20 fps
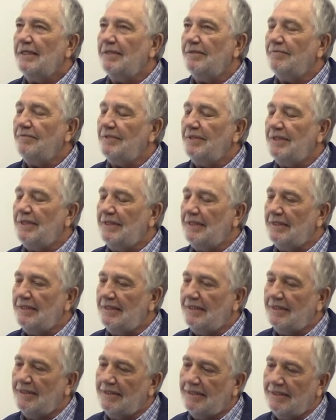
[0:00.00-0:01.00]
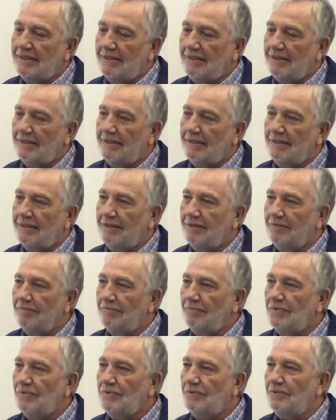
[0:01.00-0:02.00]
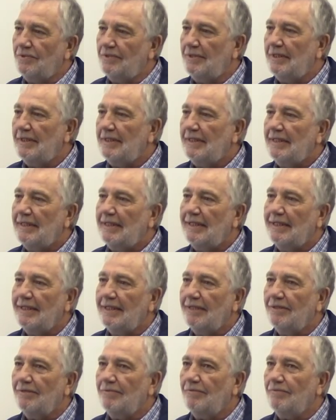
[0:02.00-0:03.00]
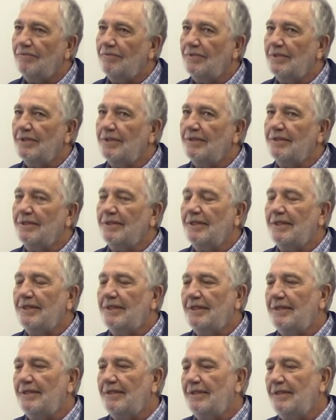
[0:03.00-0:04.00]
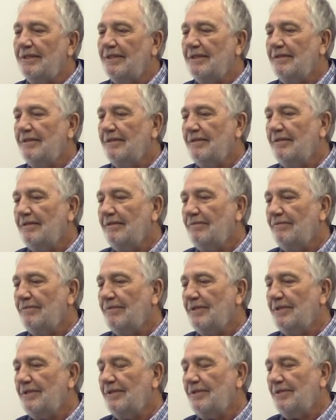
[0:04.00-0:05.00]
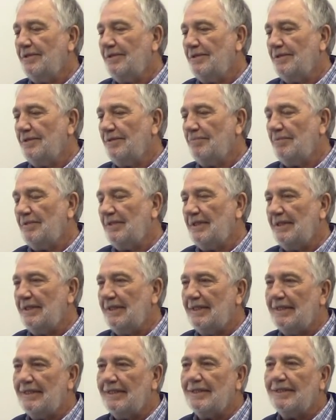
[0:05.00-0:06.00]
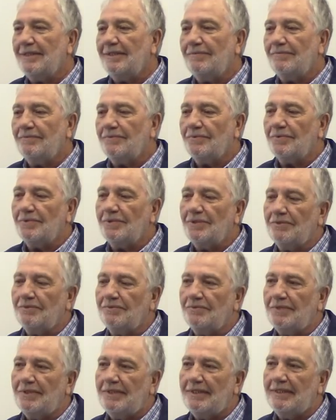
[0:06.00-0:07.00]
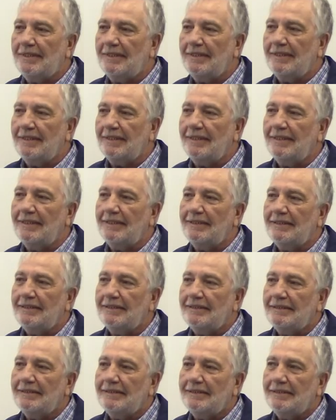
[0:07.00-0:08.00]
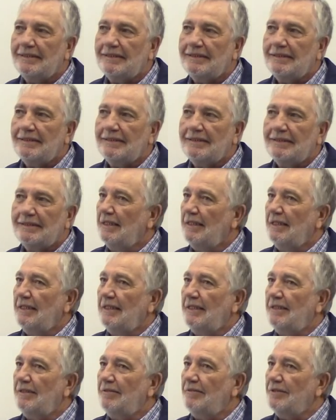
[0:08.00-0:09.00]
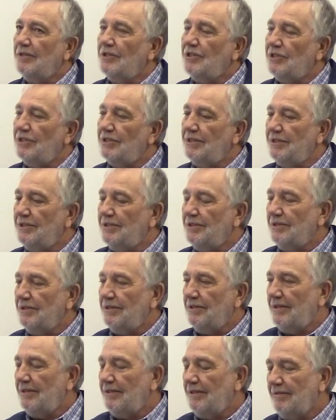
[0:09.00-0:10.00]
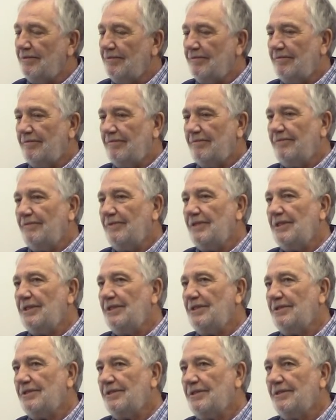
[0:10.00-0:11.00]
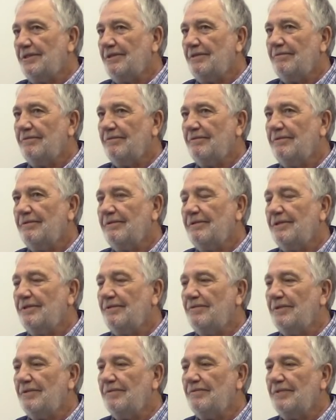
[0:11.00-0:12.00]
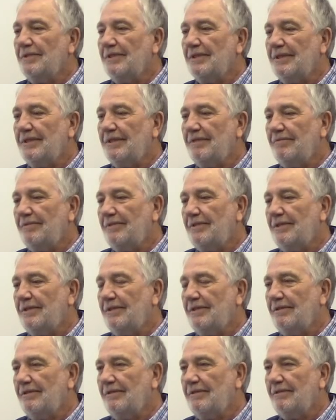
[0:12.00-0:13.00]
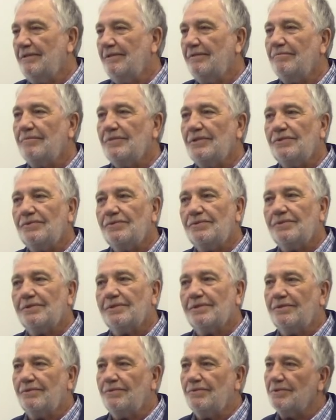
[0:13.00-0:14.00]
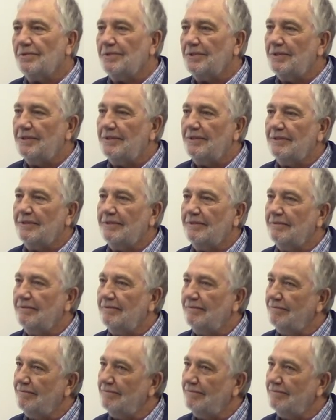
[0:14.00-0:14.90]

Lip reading: David Yates, born Watauga County, Watauga Hospital, 1943. Always changed a lot. We used to do everything with mules, horses,